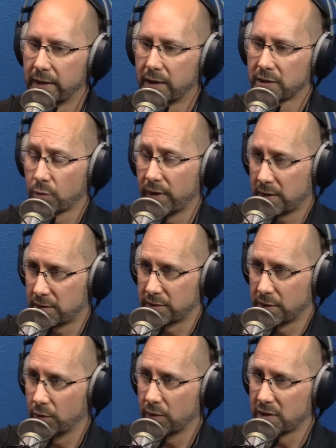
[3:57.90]
So I had to
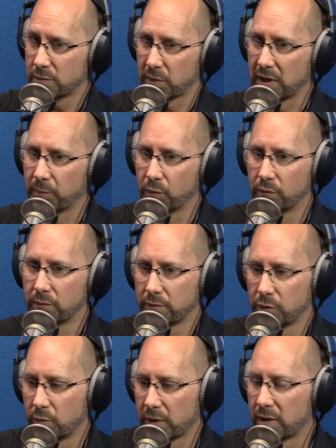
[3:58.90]
tell these people
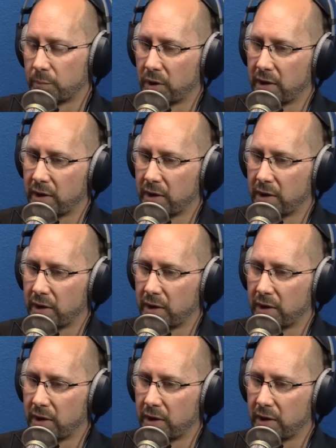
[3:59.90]
who were going to buy